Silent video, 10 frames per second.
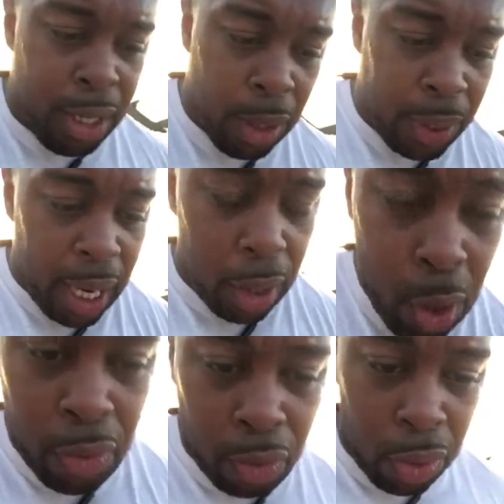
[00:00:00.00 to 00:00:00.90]
you know, get an
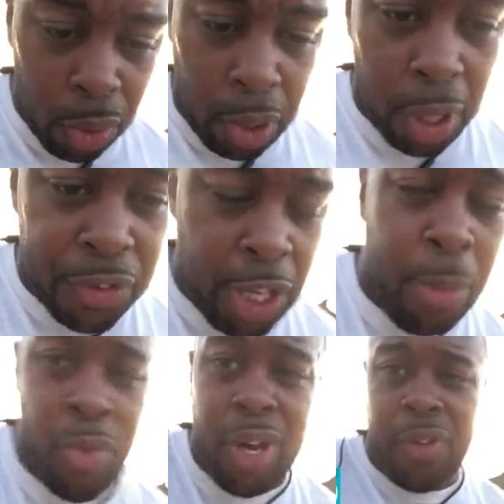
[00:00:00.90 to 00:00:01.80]
overall kind of
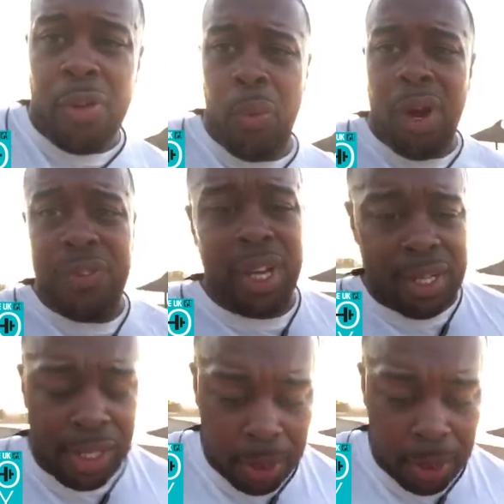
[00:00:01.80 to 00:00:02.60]
summary of kind of what I've done.